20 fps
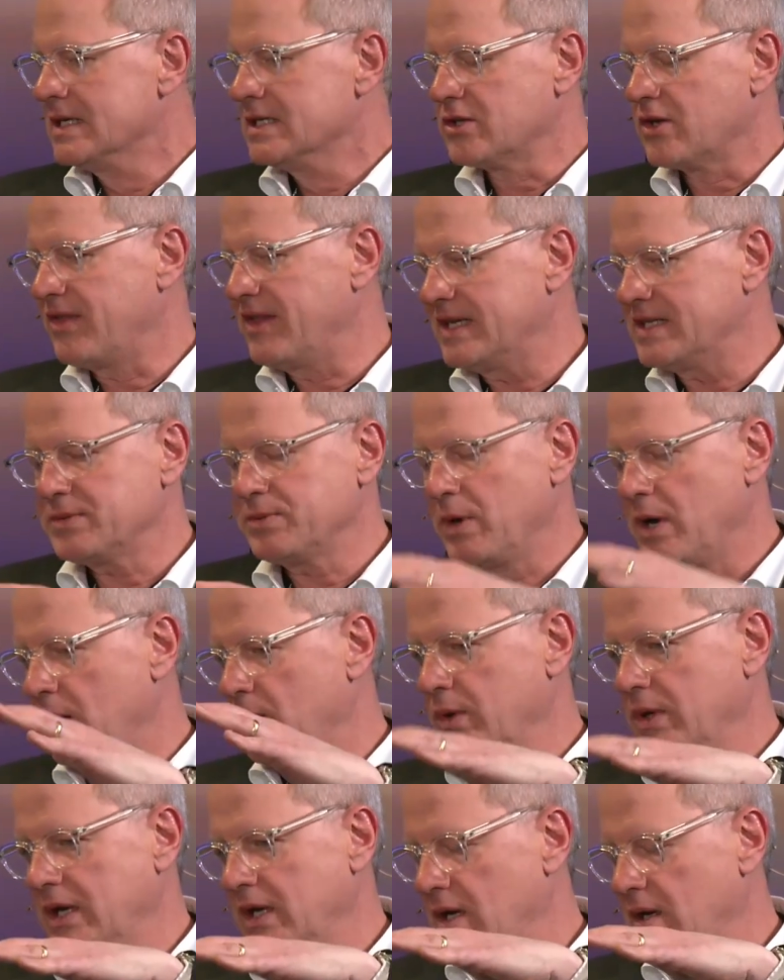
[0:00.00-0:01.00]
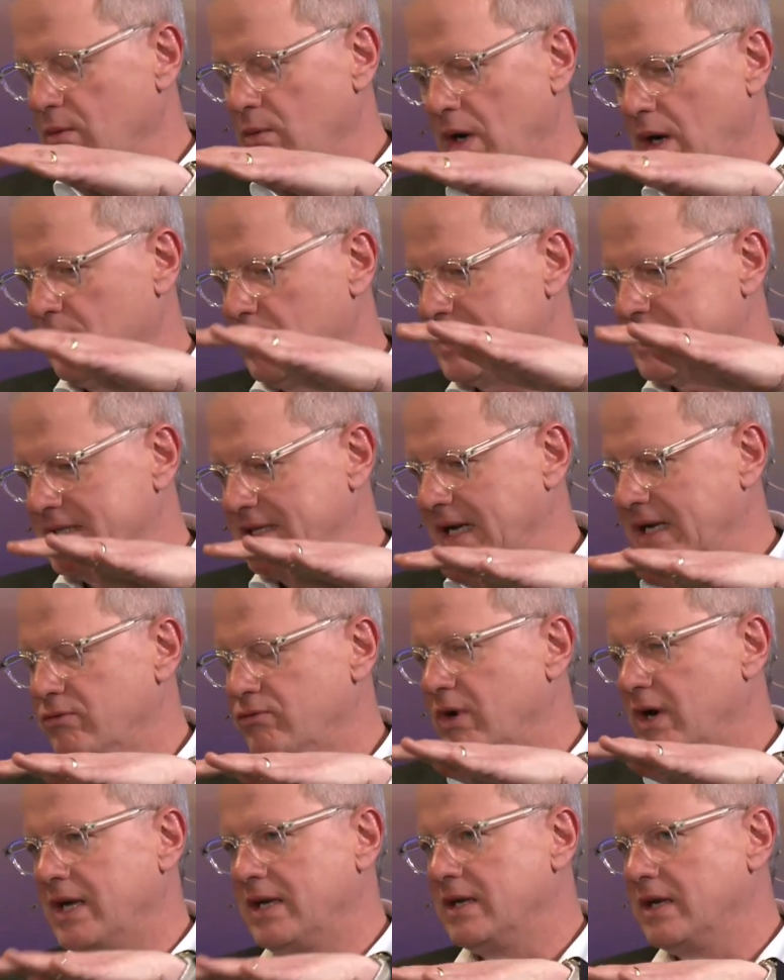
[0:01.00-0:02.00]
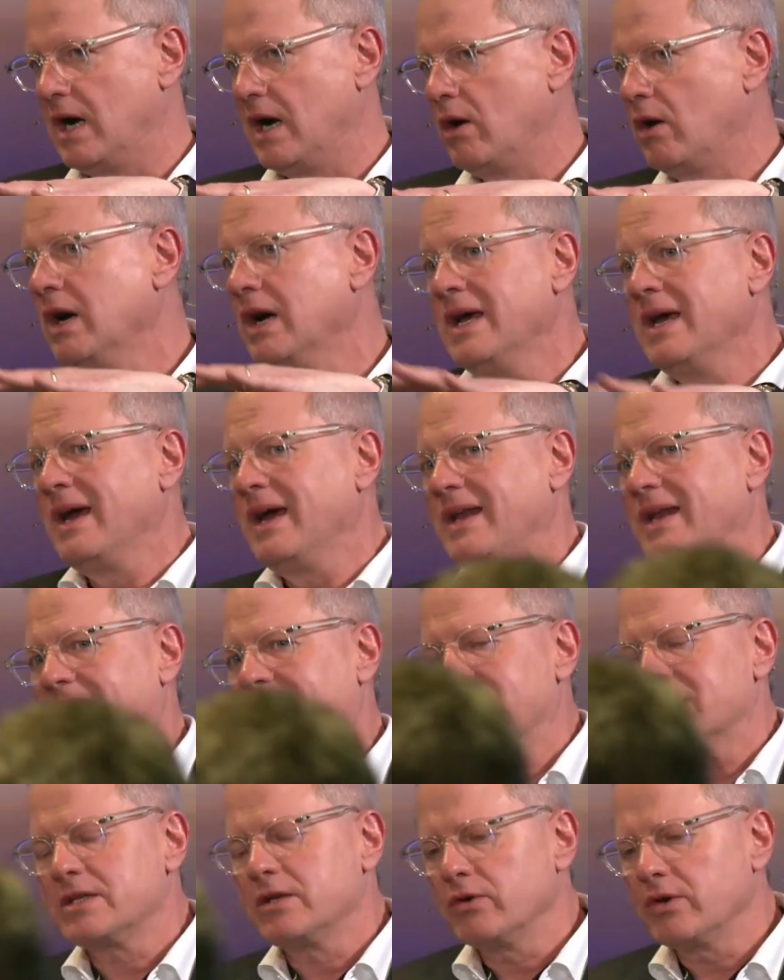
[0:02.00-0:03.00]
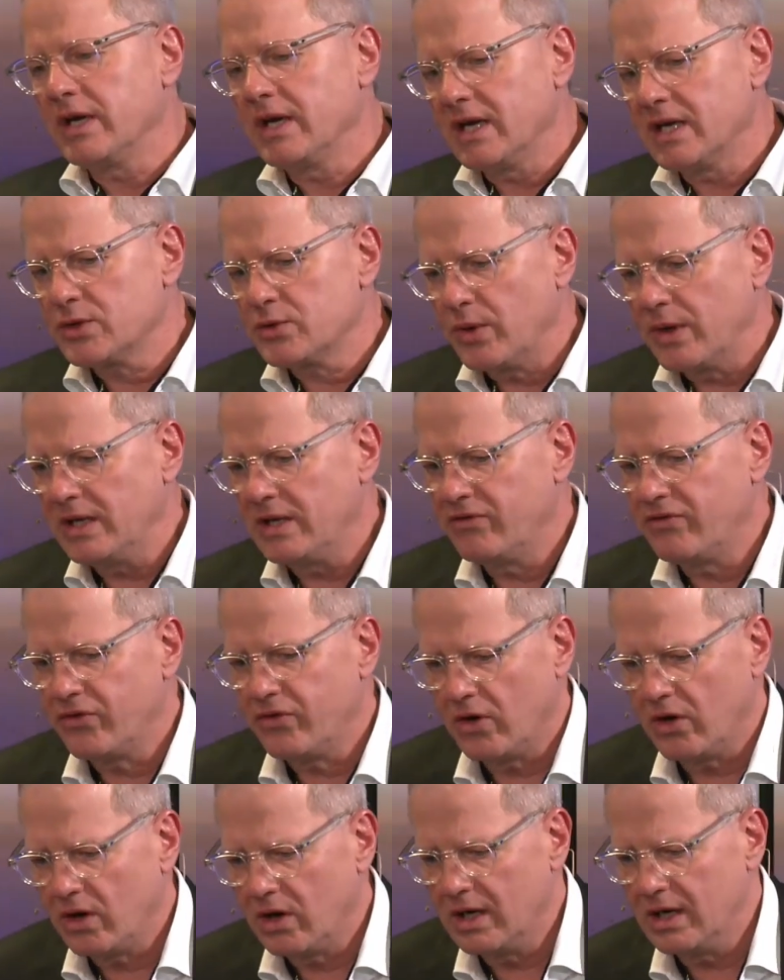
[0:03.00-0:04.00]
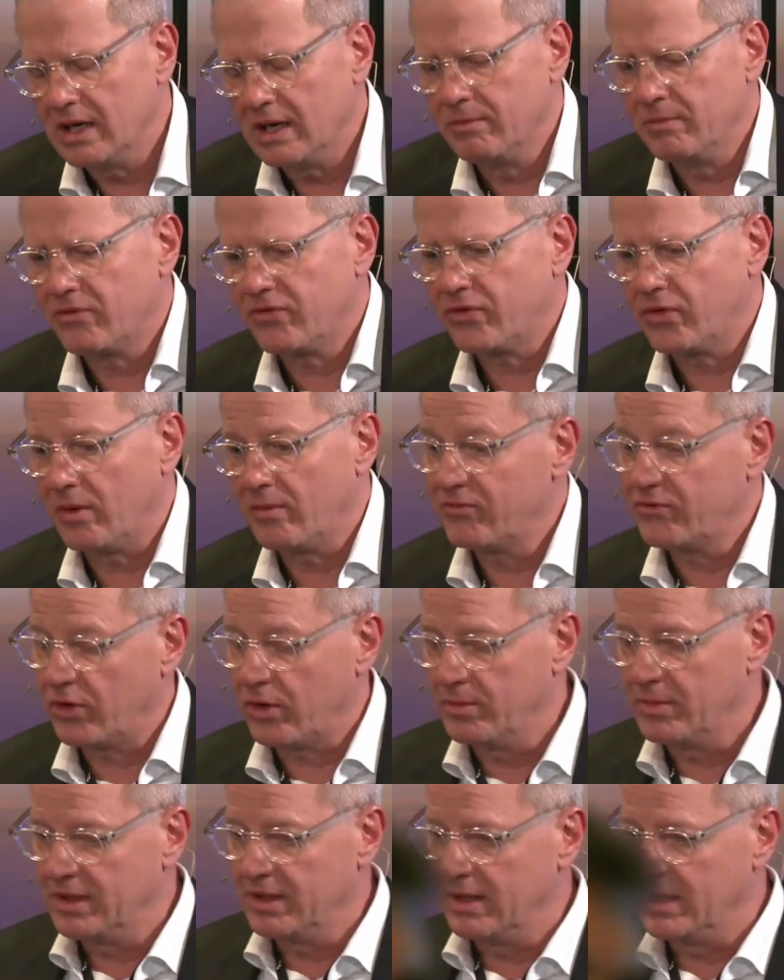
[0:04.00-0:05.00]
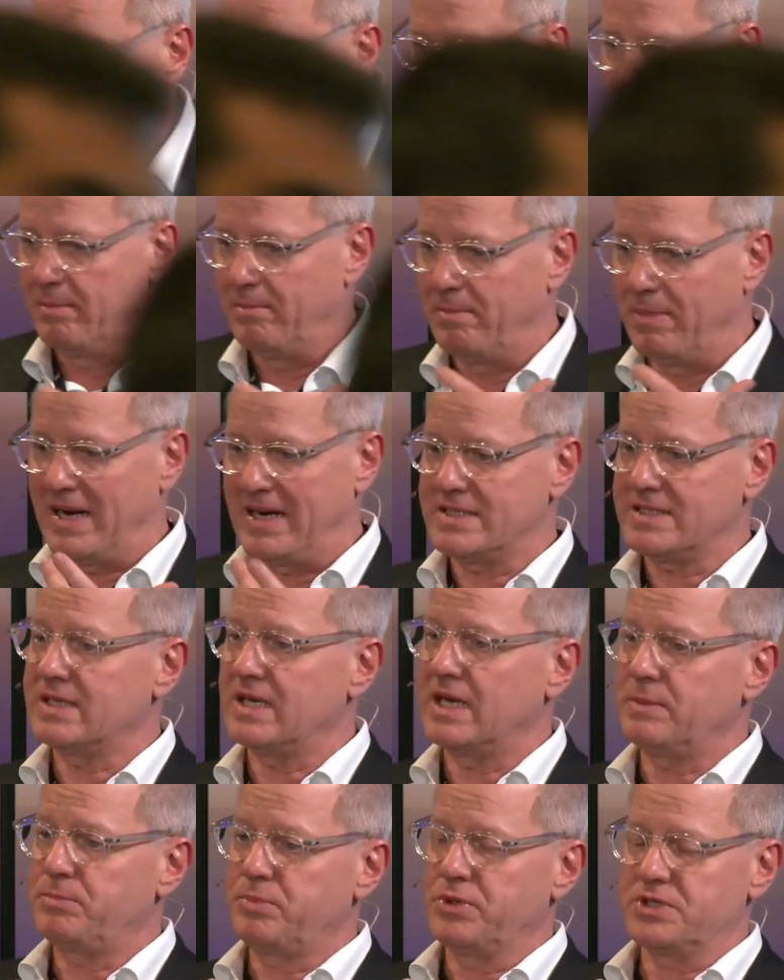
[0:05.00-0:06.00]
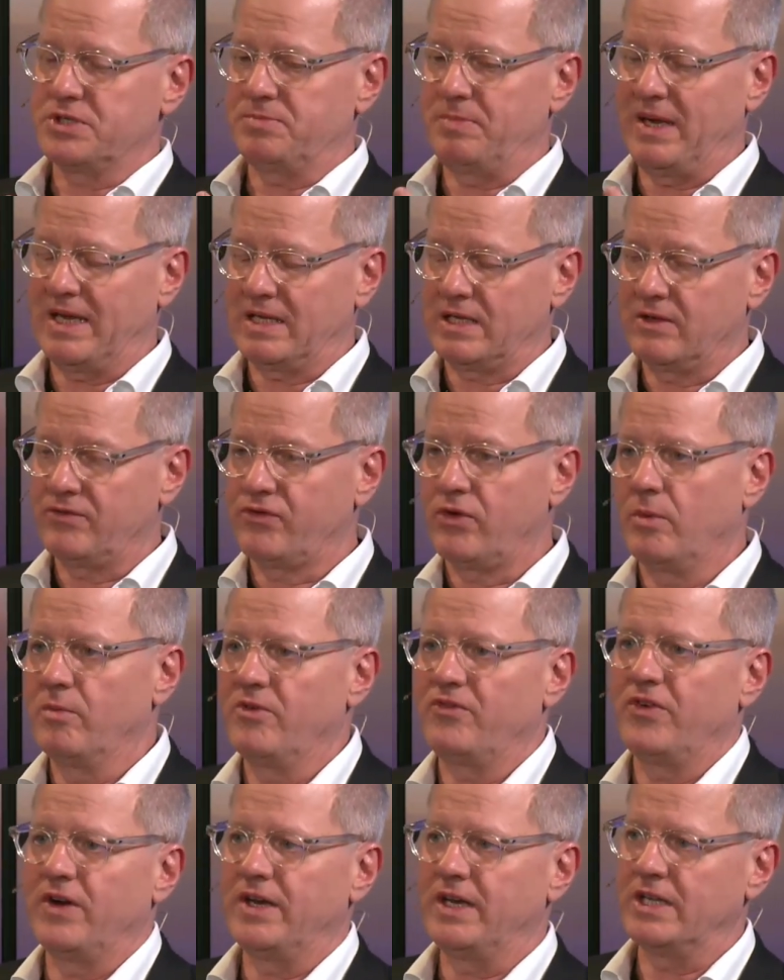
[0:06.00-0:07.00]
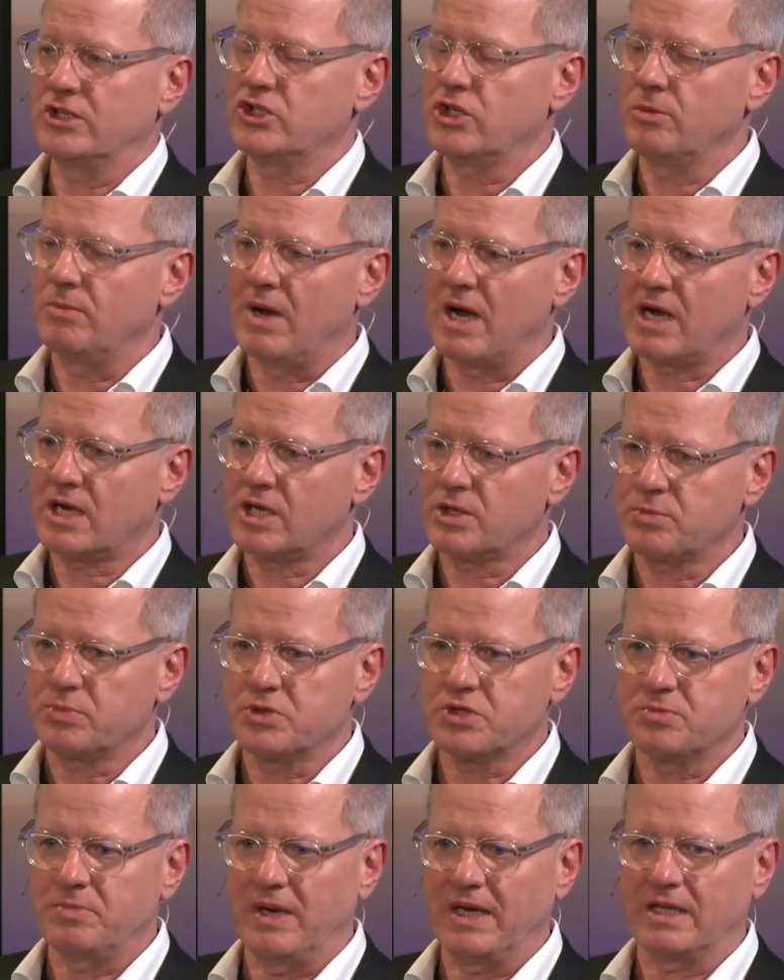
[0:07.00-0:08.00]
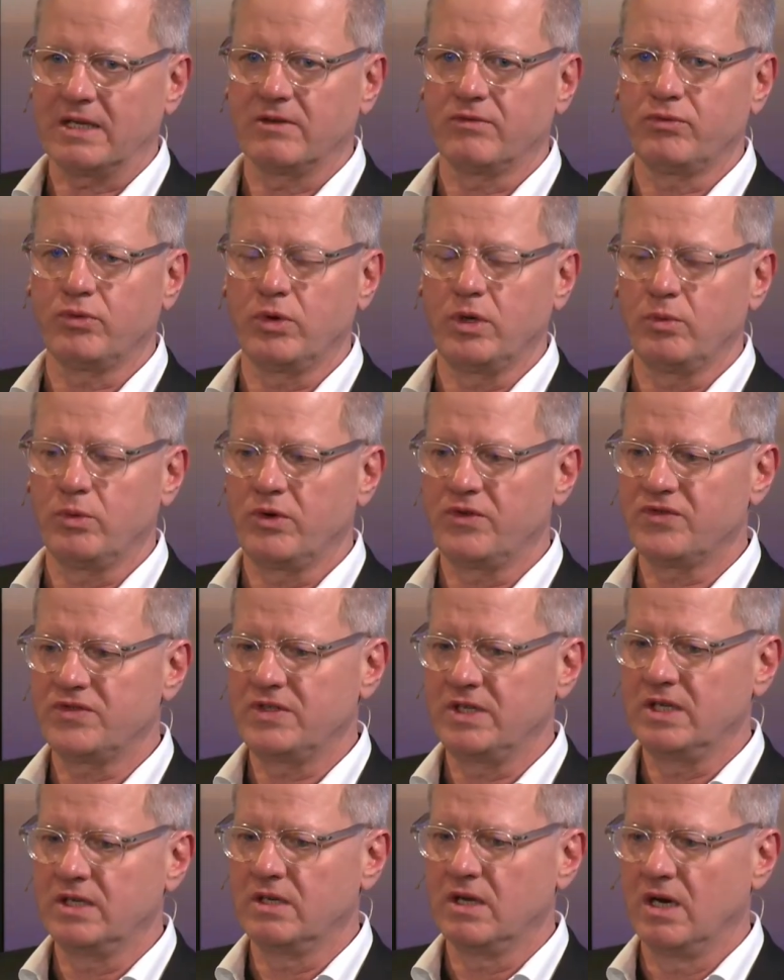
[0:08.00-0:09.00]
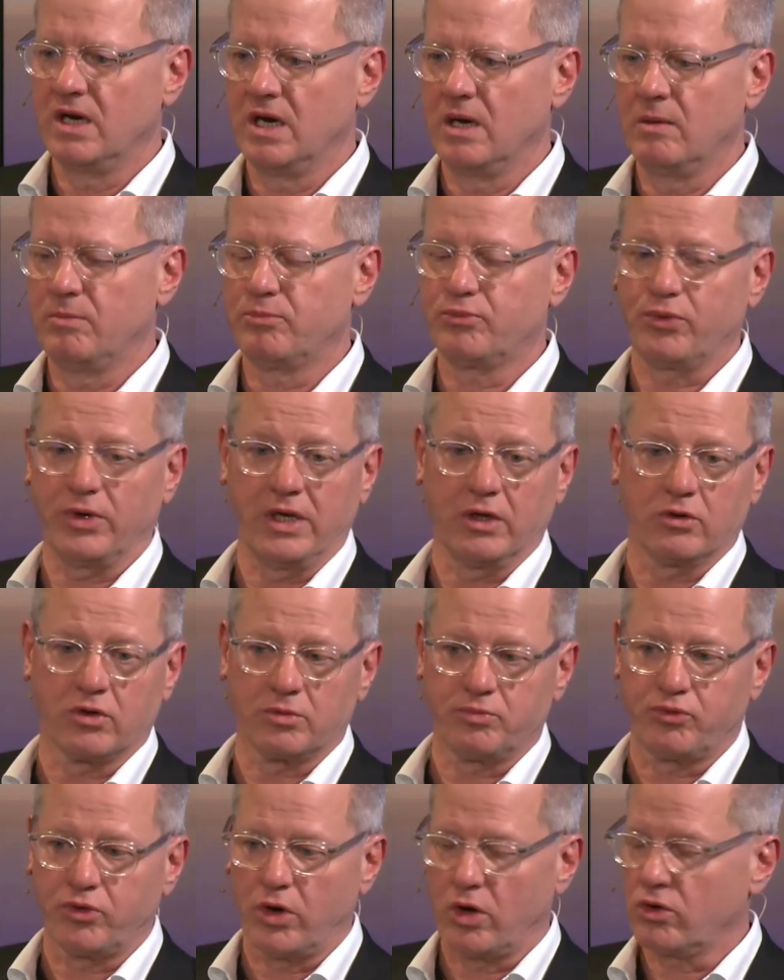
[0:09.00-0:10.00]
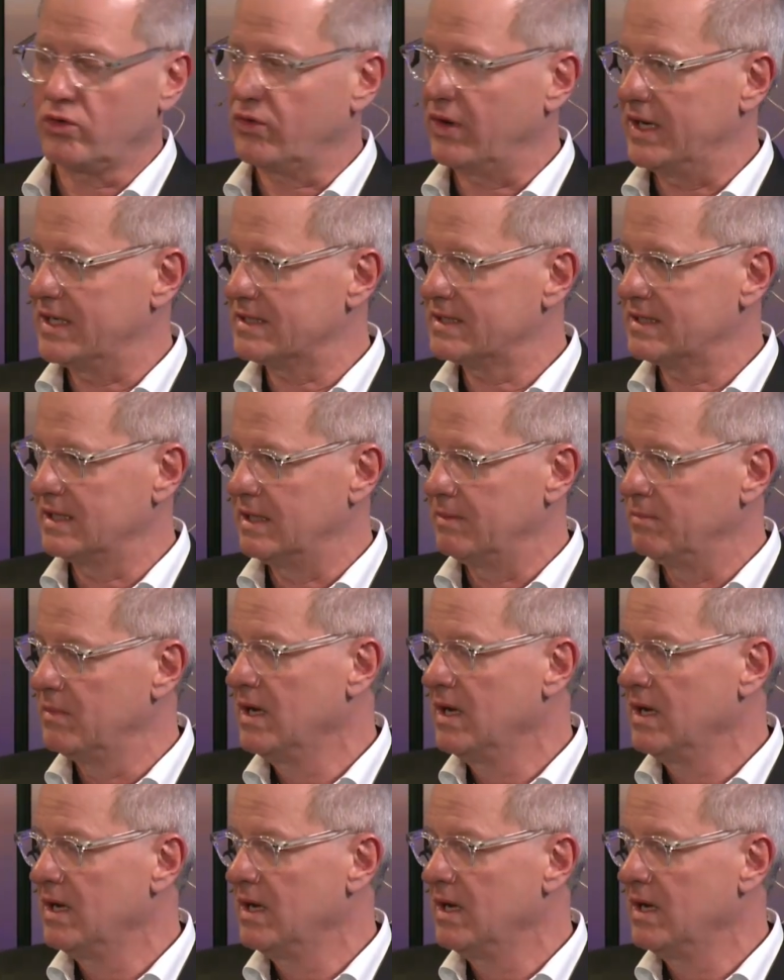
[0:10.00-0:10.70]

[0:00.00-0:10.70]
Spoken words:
So that's where we stand right now. And I guess looking at 24 from a buy-side perspective, from a financial market perspective, we've seen pretty good progress.